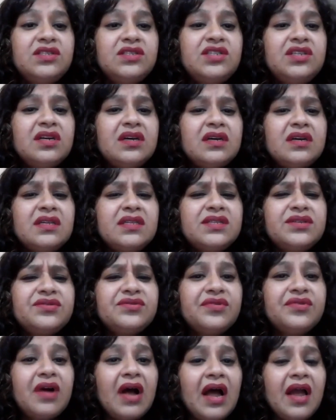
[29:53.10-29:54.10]
Just
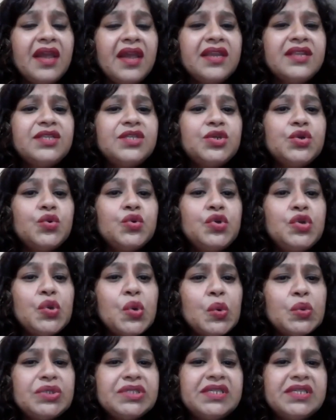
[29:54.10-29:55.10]
try to
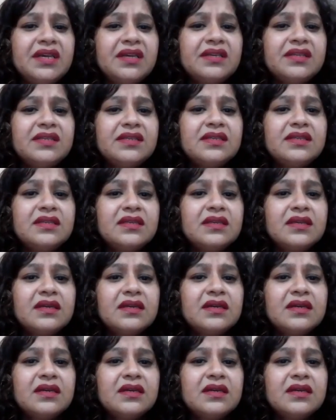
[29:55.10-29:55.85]
notice,